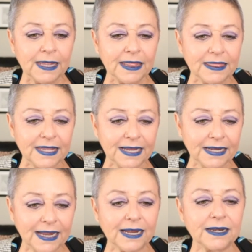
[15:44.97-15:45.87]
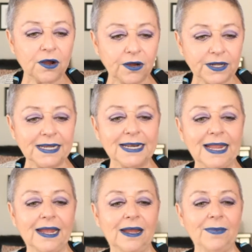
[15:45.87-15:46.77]
then and Cardi,
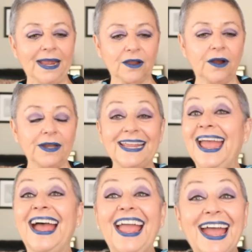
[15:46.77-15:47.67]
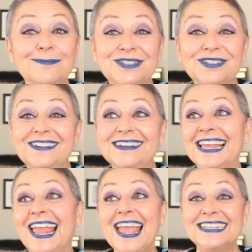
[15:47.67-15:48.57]
um, and Cardi. Yeah,
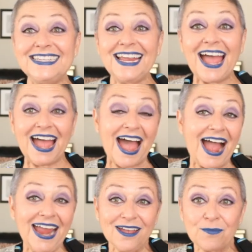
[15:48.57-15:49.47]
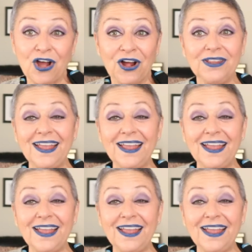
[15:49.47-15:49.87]
absolutely. See, I am all,